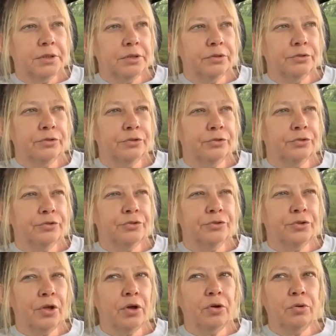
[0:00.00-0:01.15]
there's just
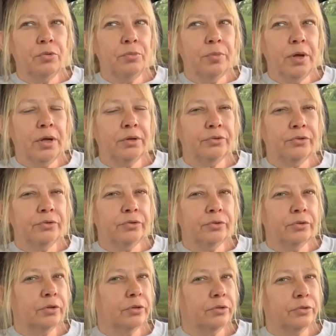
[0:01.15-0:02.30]
so much
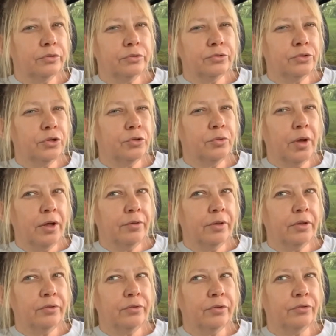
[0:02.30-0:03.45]
to all
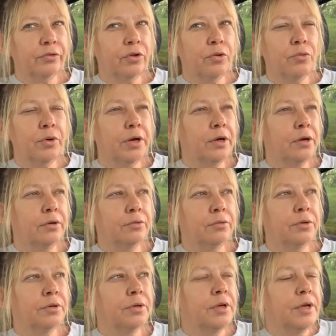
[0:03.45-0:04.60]
this that's going on.
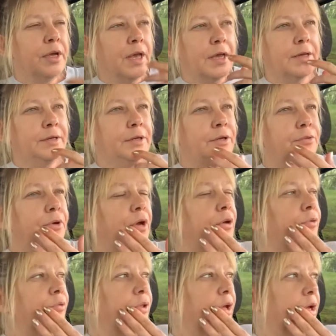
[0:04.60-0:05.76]
I do
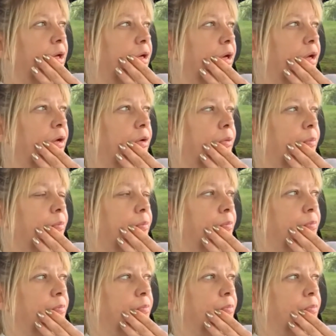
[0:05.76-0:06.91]
know that um,
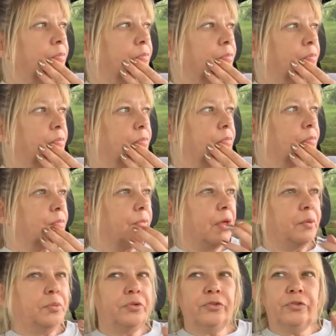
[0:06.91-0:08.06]

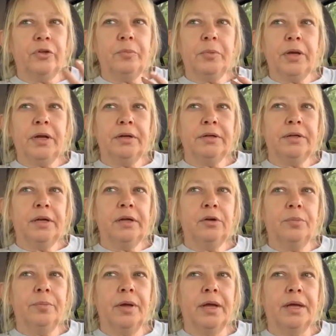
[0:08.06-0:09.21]
there was some kind of
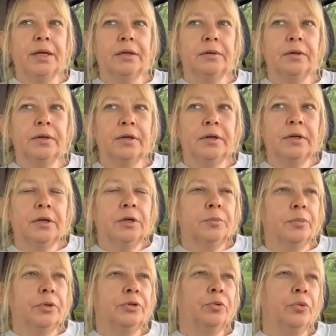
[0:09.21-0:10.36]
deal made
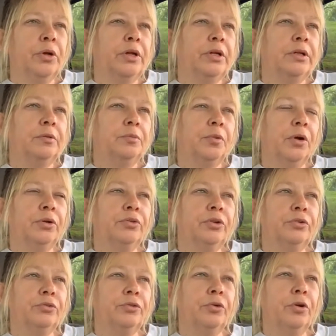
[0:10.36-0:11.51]
between
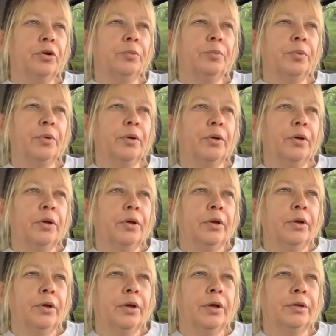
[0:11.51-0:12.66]
President Trump
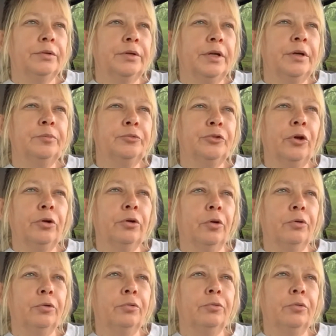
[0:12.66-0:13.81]
and Kim
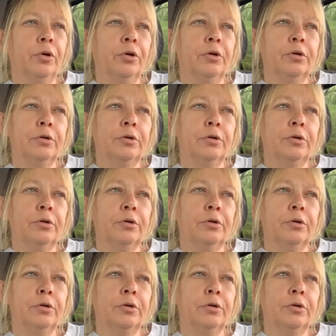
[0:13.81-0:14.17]
Jong-un